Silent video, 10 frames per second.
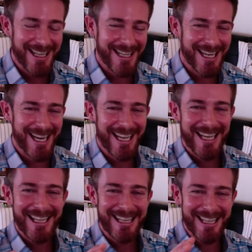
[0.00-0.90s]
The
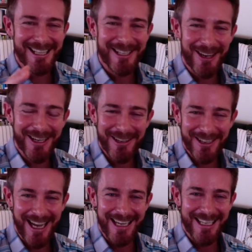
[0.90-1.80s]

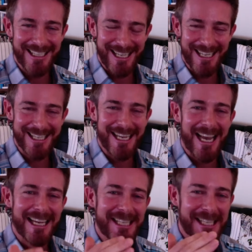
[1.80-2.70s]
glycocalyx is
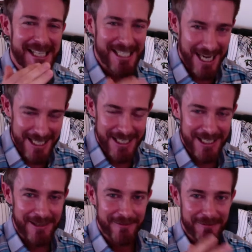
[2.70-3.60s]
a
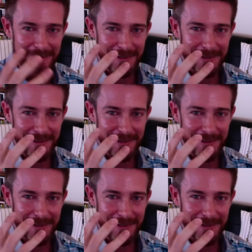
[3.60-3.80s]
sensitive